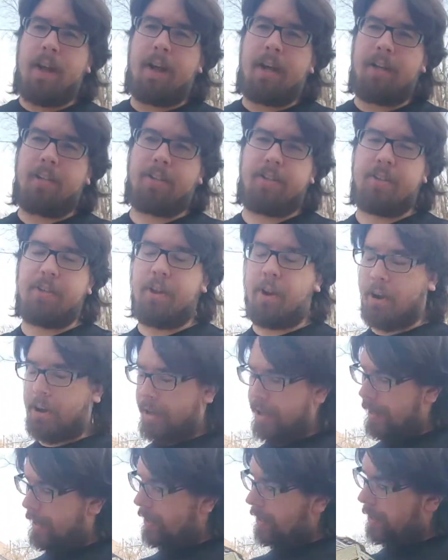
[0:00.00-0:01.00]

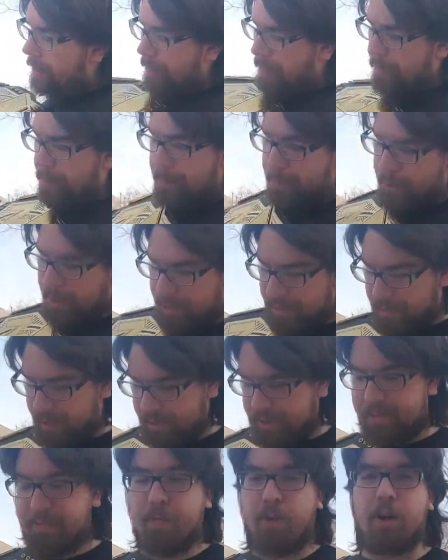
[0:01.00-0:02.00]
started, but
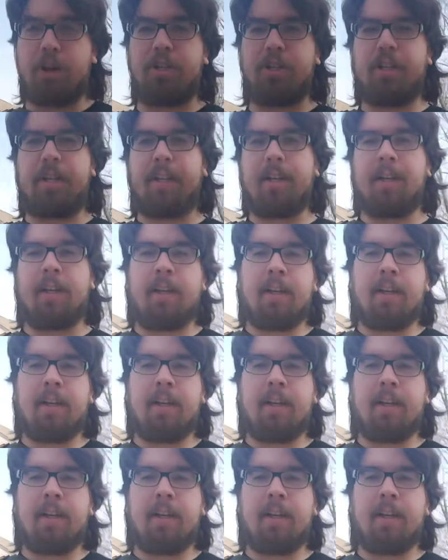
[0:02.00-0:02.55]
this version